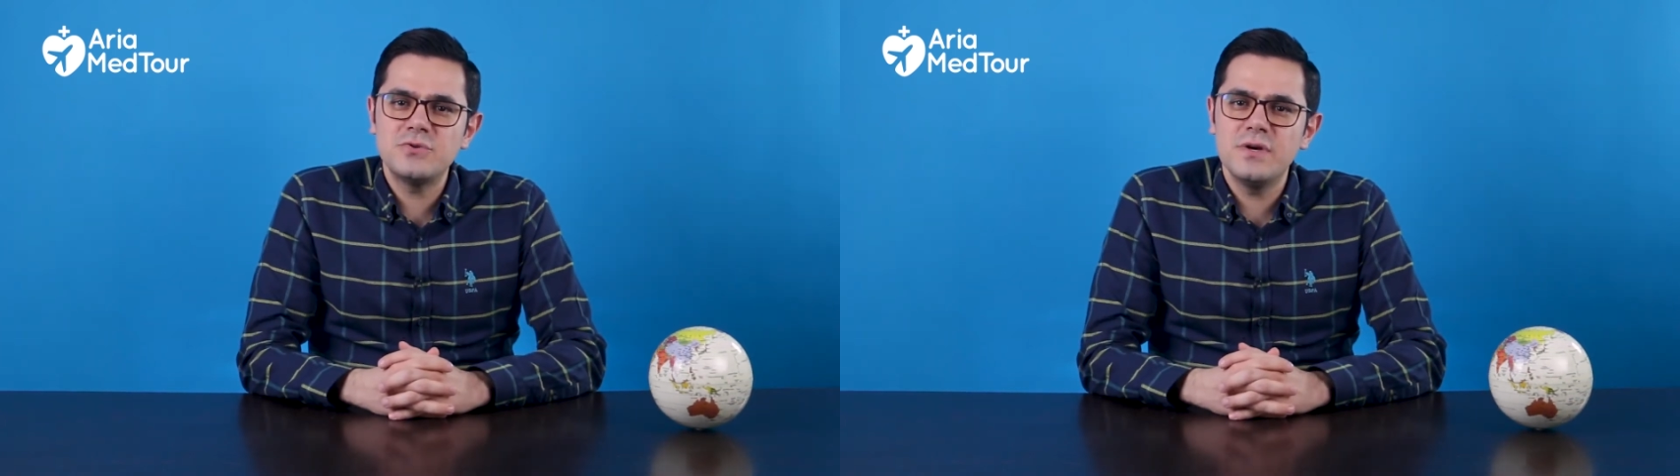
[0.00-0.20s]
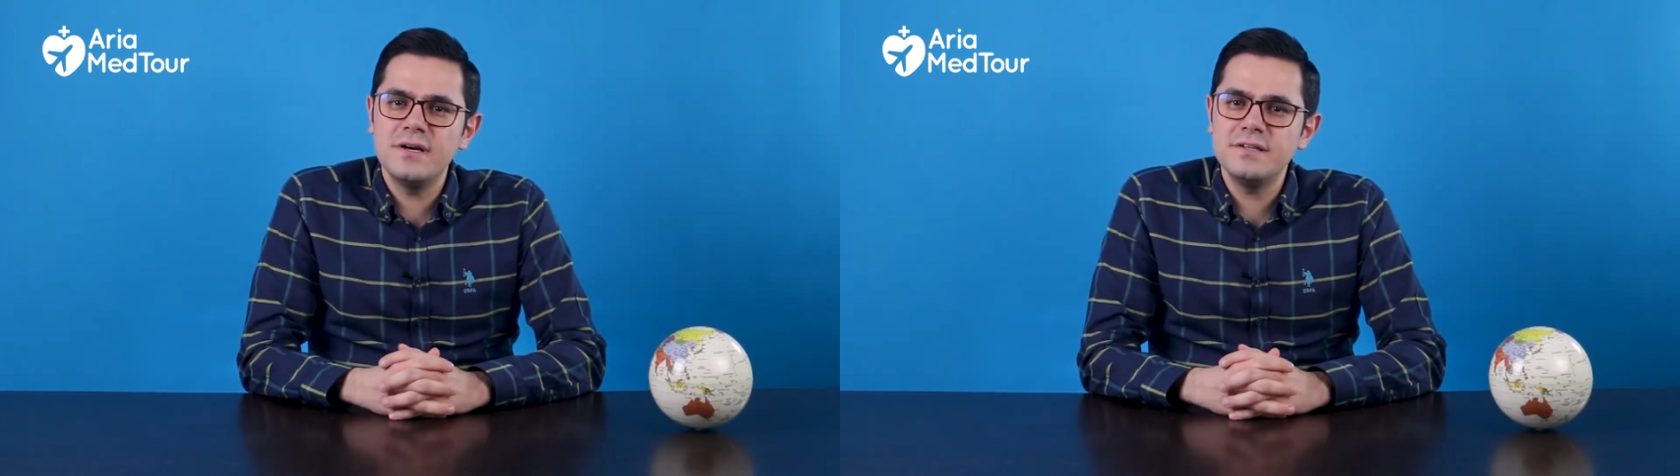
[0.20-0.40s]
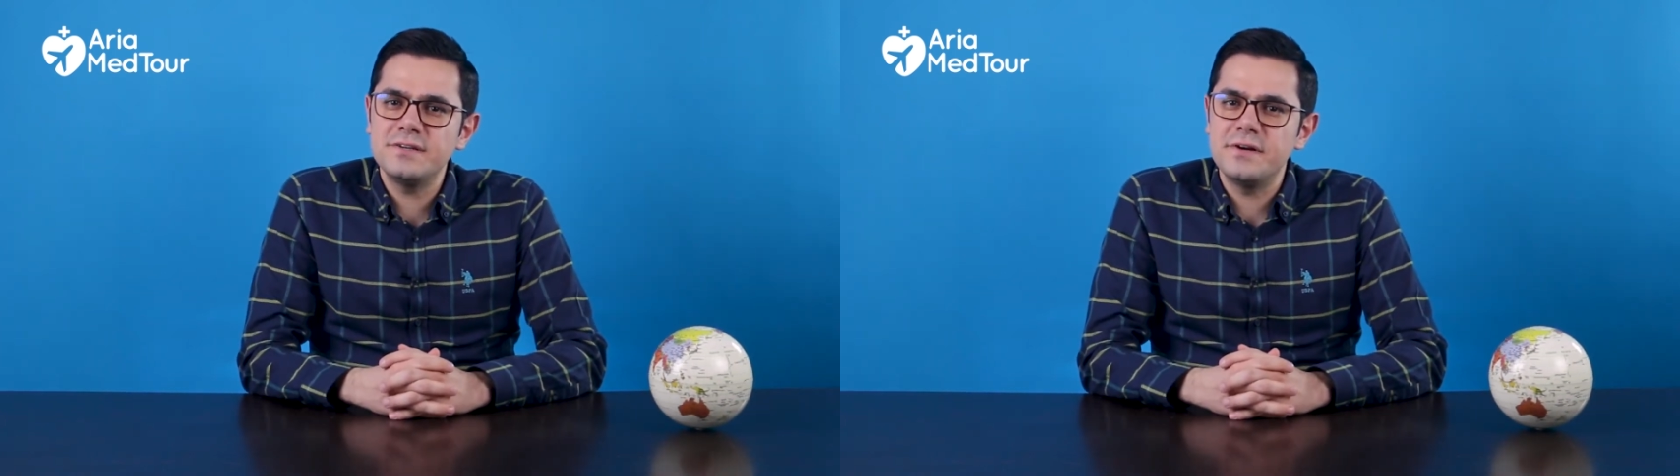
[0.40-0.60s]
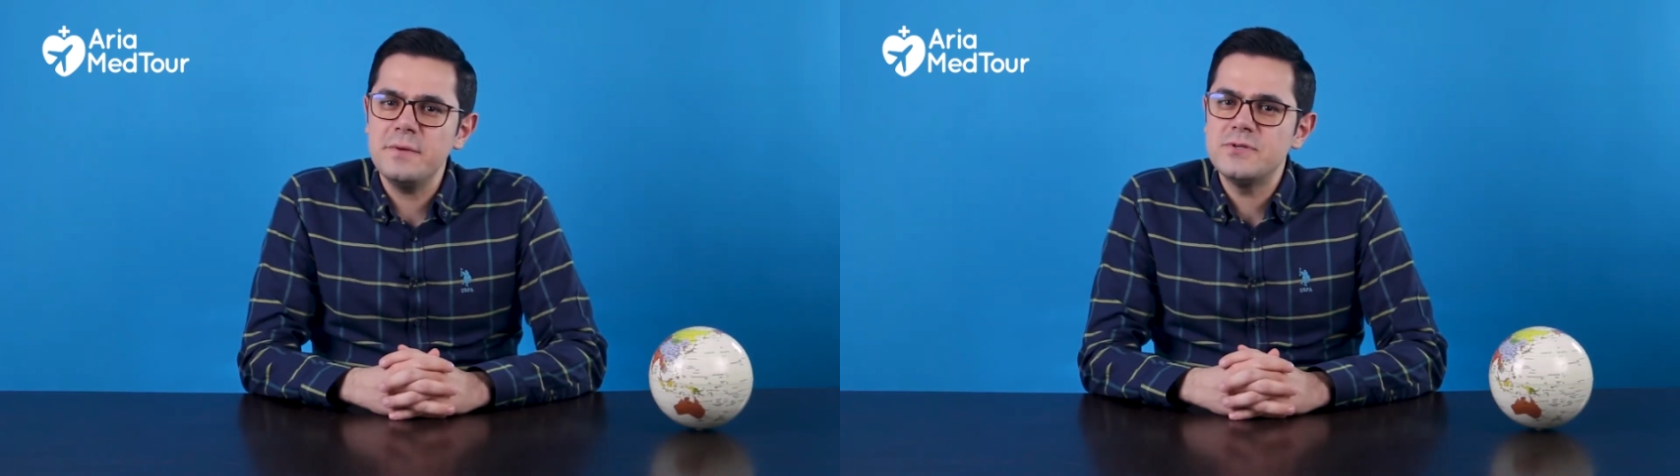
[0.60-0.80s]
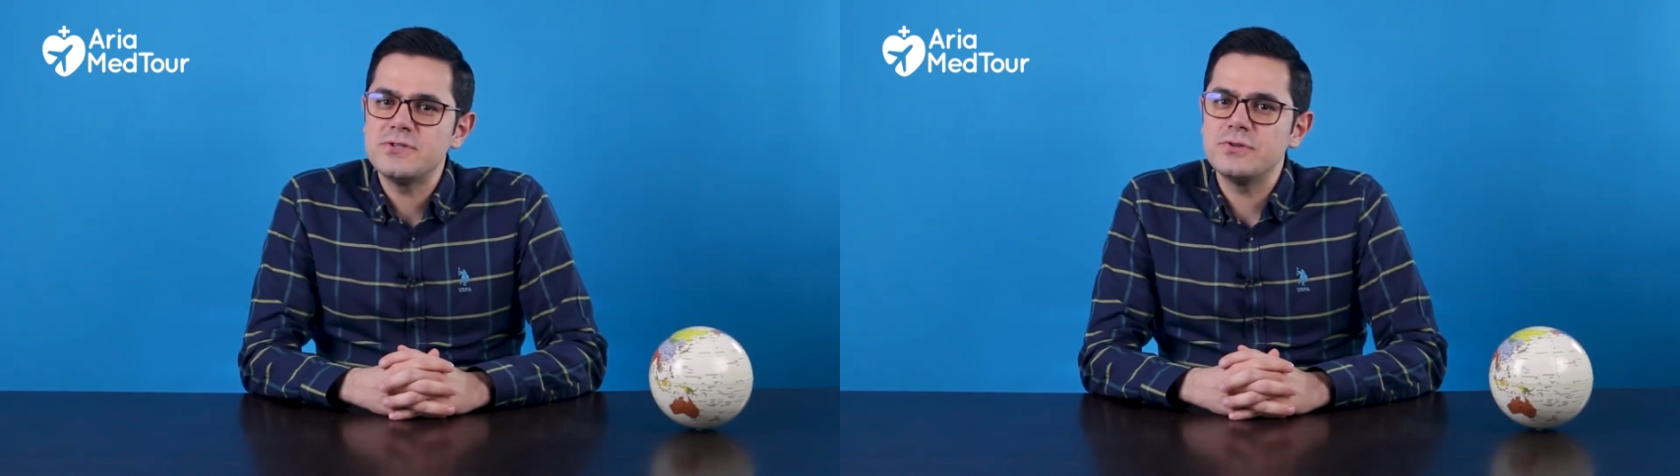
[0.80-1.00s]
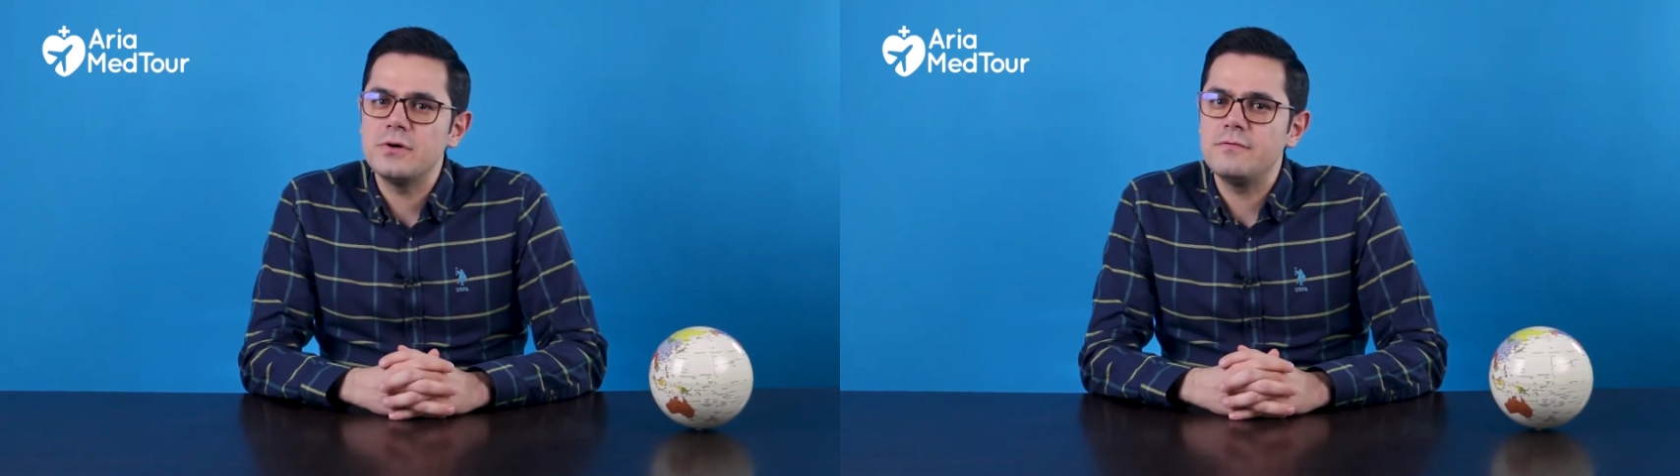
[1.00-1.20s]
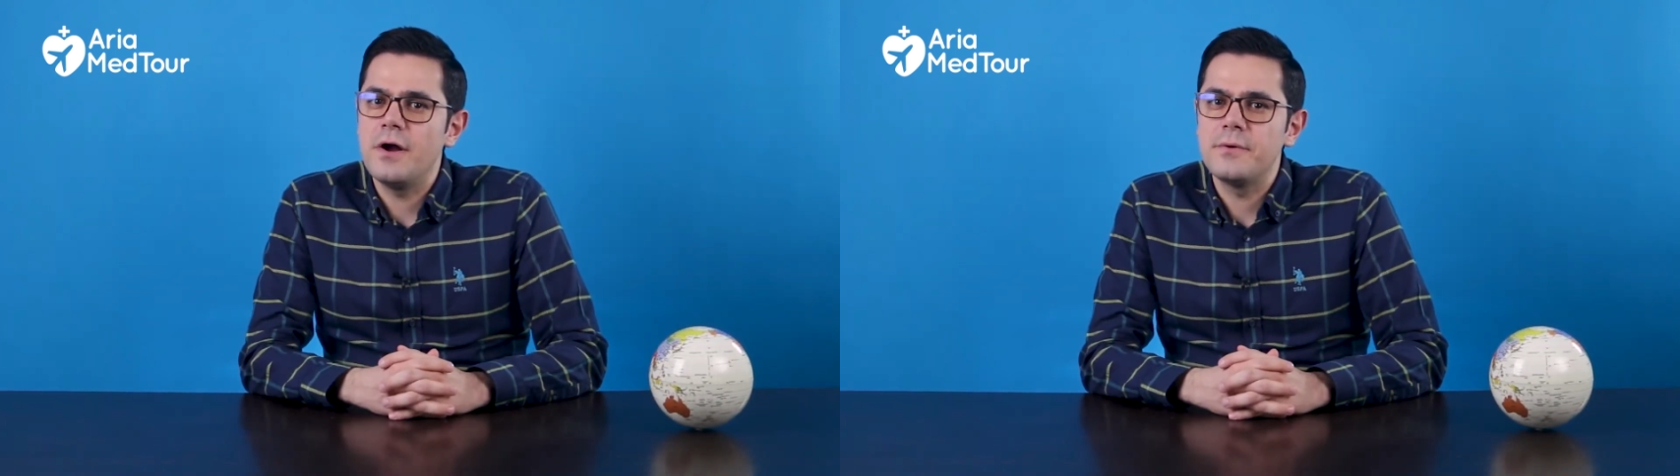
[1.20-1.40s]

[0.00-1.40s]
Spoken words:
to another episode of our